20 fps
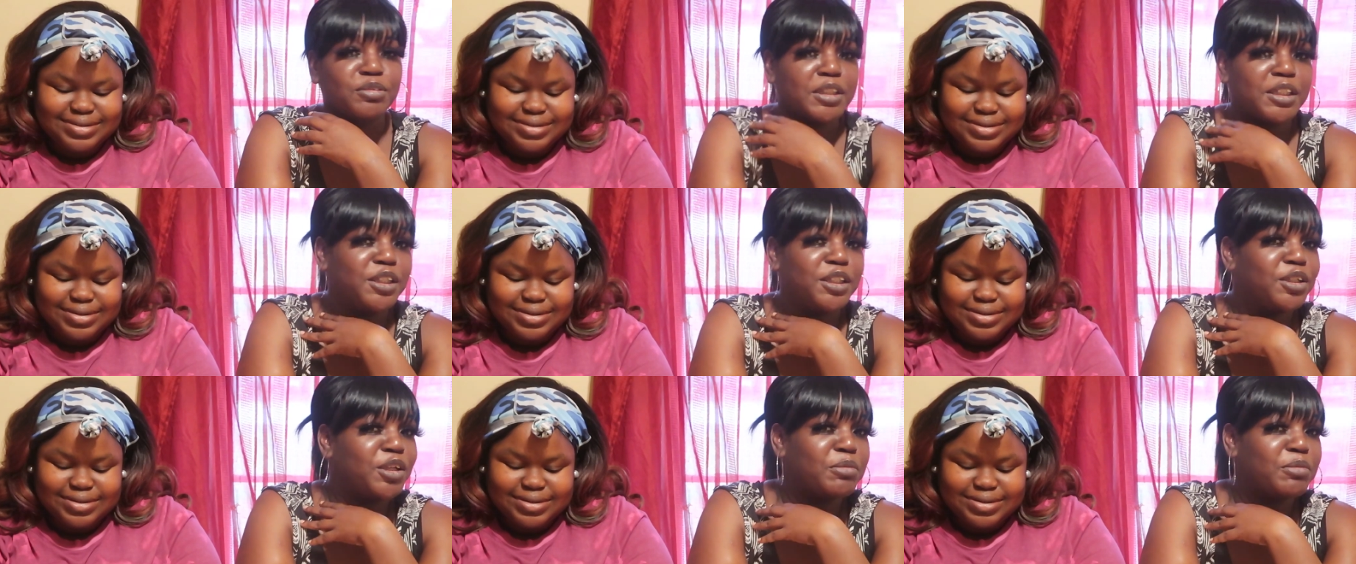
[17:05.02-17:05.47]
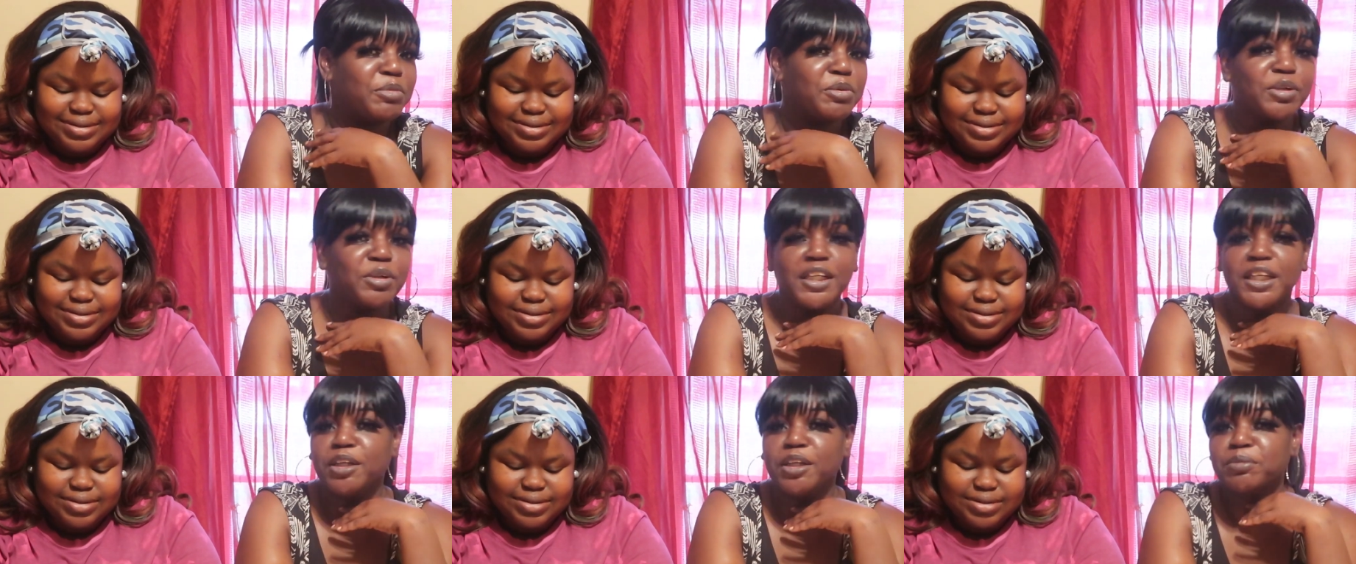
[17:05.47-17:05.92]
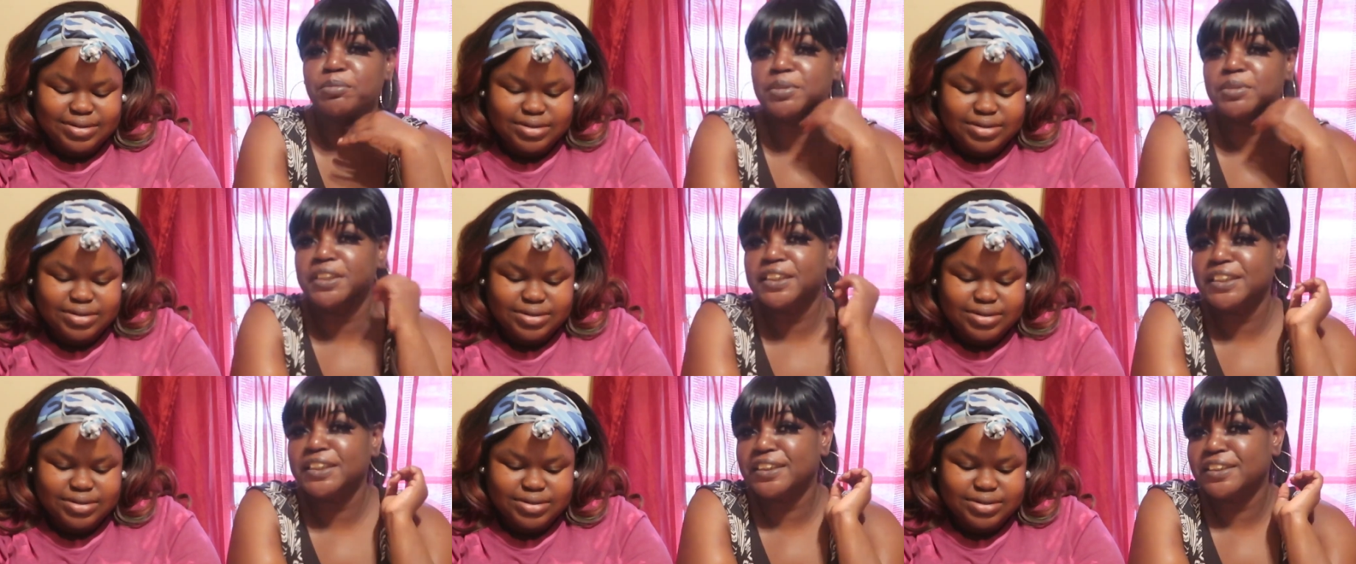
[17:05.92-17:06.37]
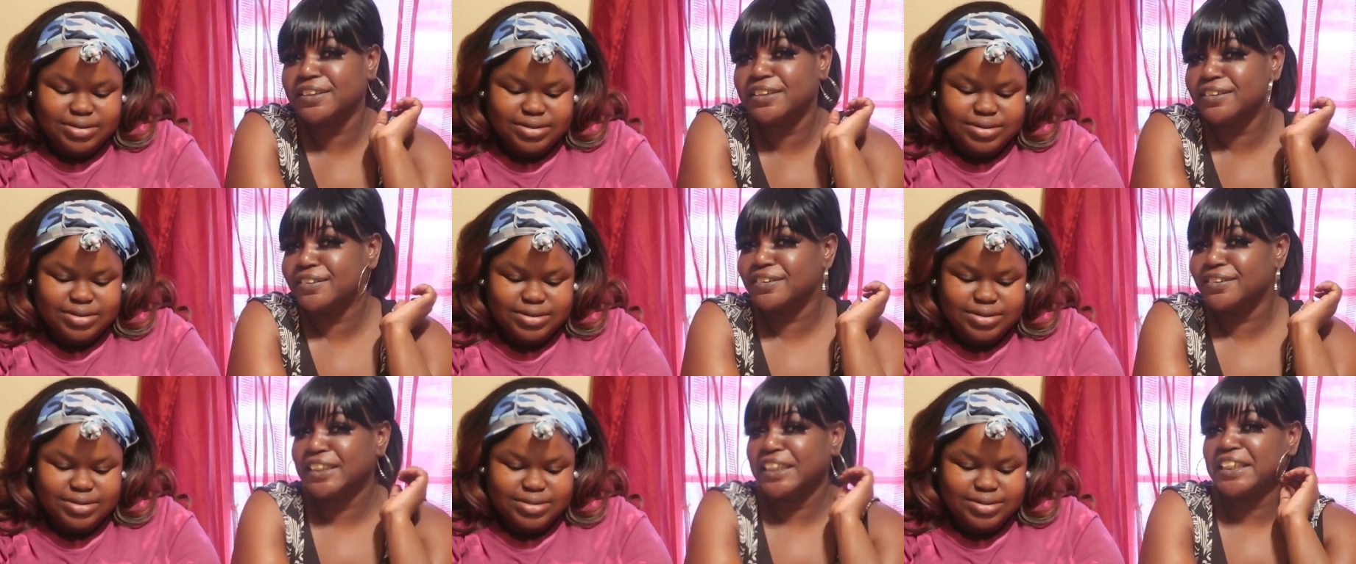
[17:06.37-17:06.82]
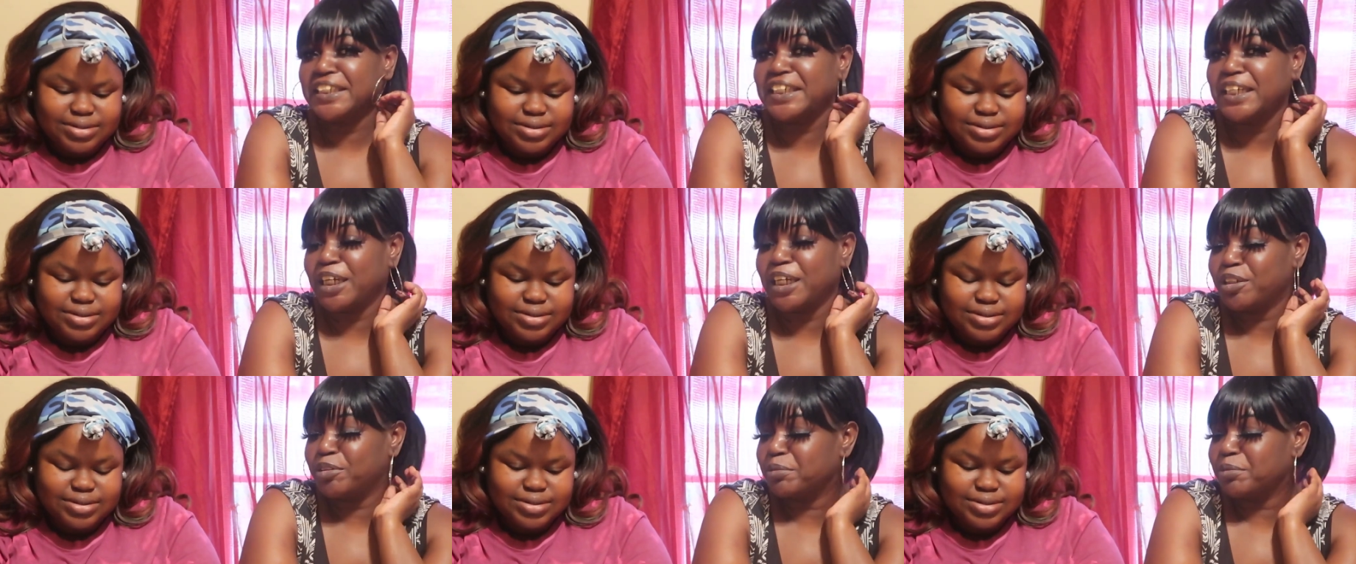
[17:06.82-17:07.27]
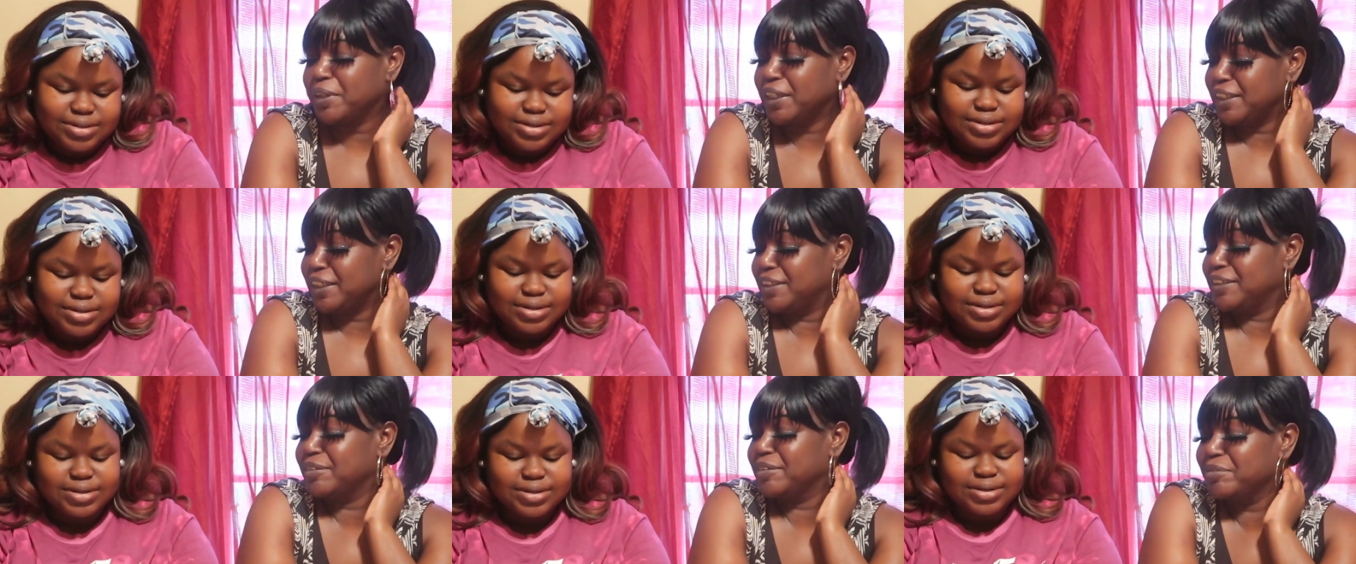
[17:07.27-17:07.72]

Speaker 1: No, I can come on camera looking in any kind of way.